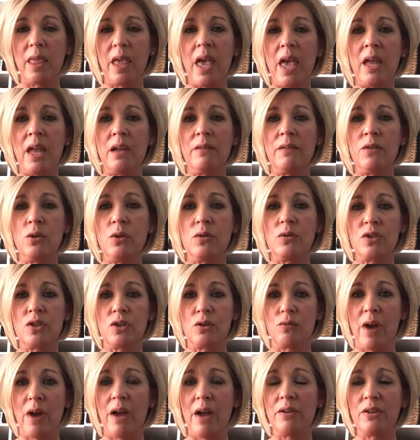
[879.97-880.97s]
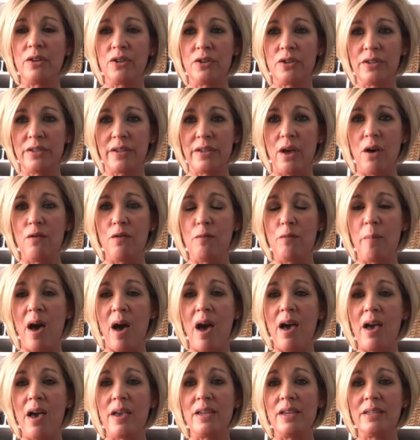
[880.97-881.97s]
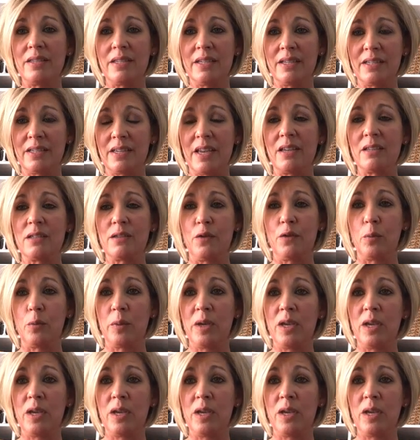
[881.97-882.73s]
And if you surround yourself by successful